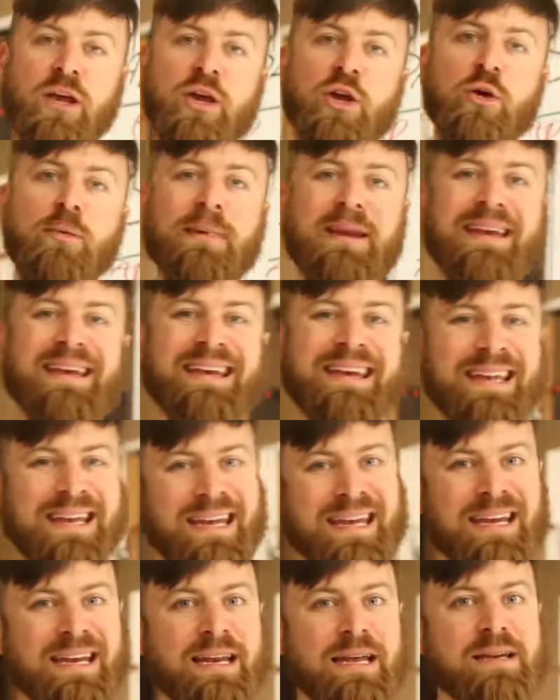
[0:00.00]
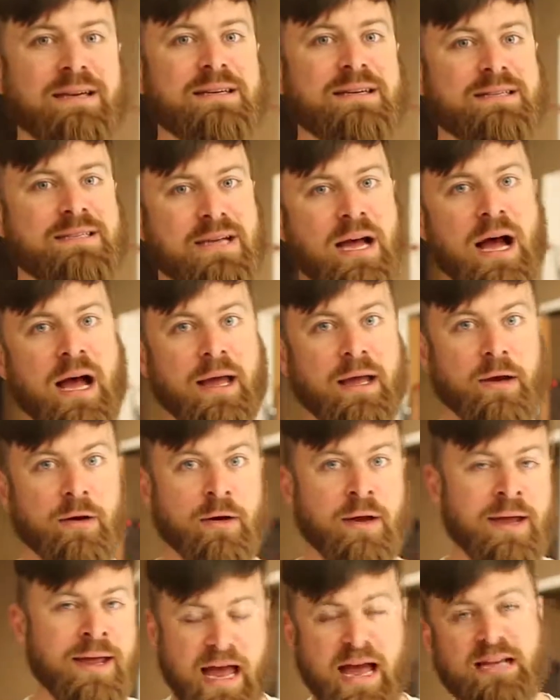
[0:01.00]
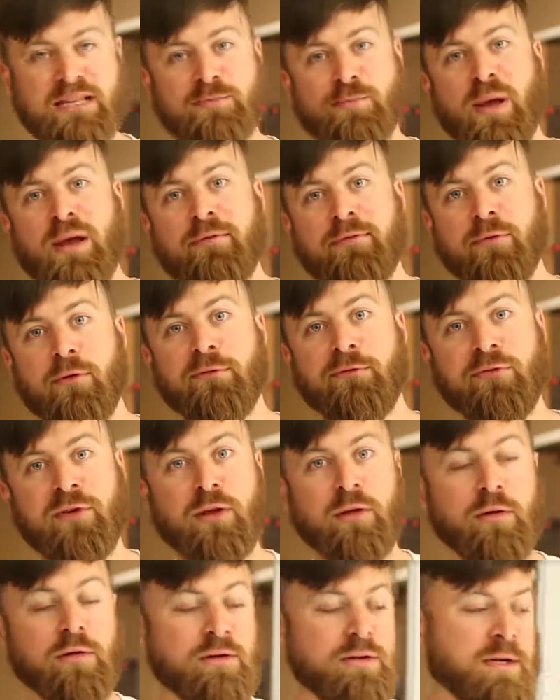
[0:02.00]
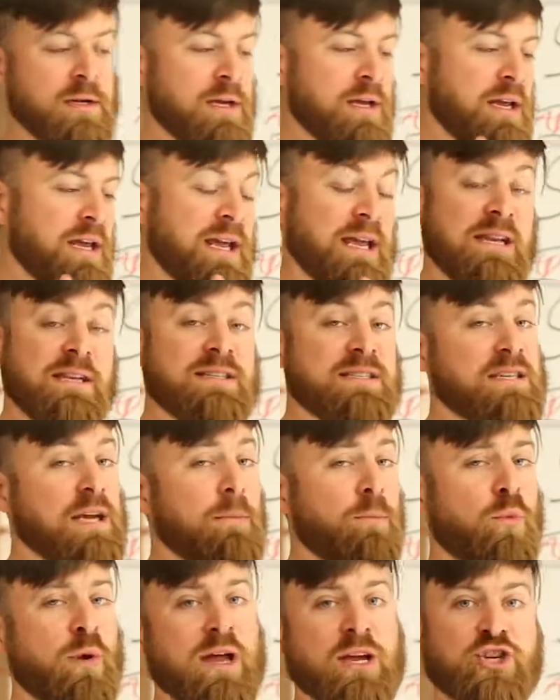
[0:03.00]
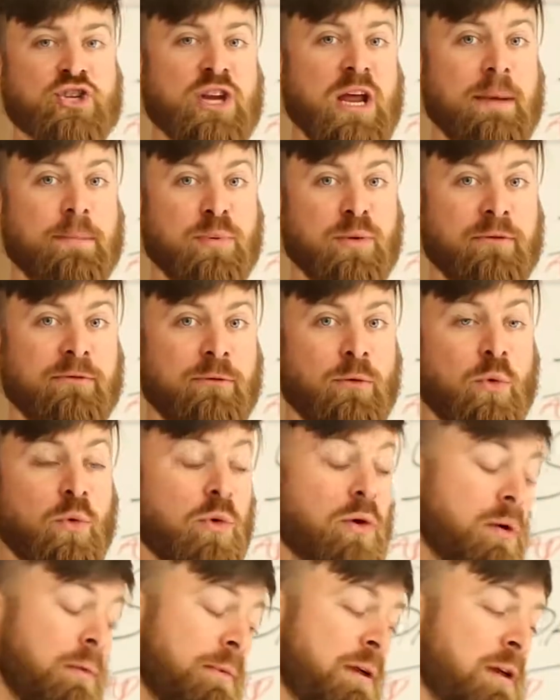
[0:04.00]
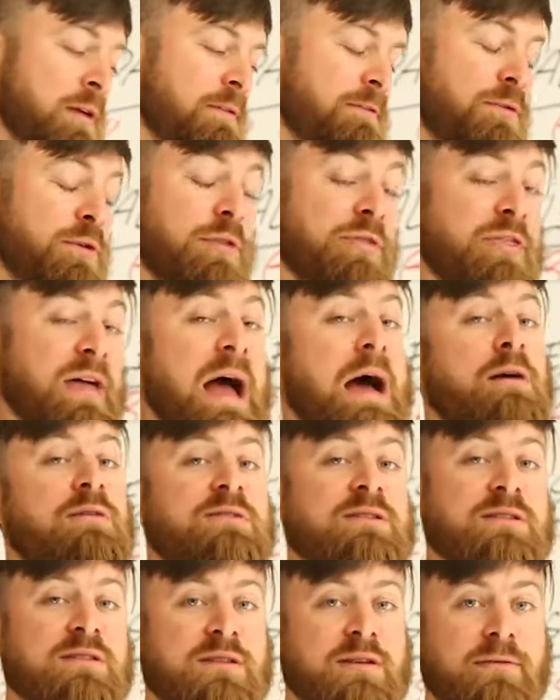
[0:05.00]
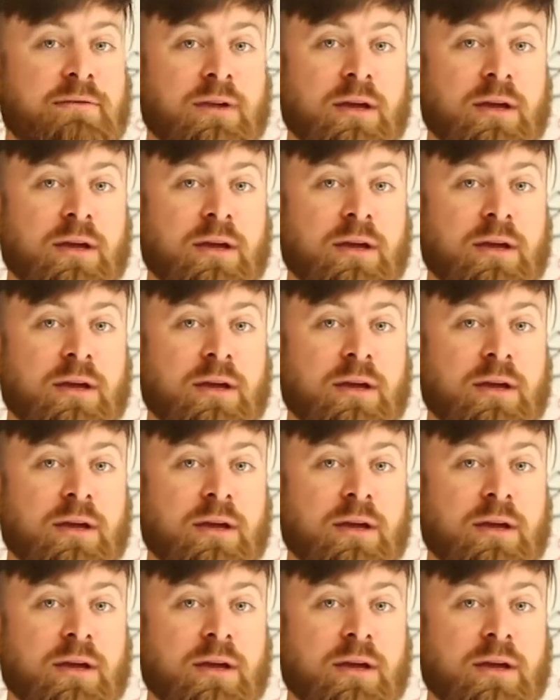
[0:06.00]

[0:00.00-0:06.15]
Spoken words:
human need and desire has been fulfilled in some way, shape, or form for thousands of